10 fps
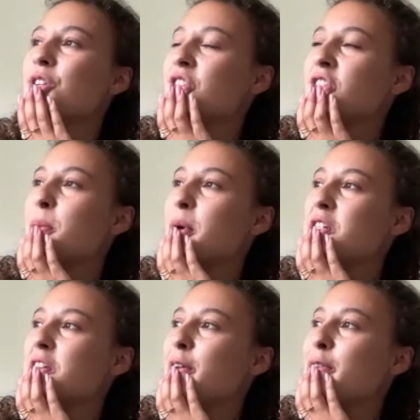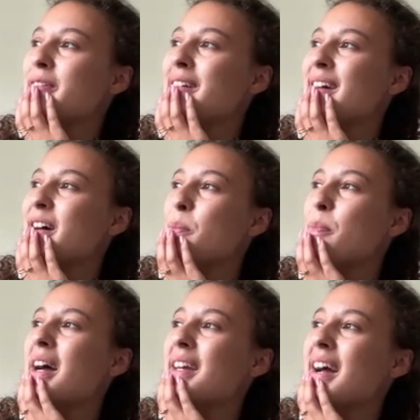so much stuff.
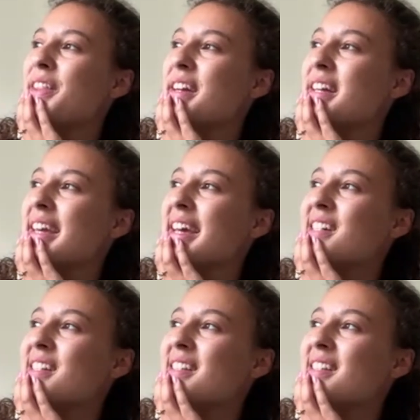But I think it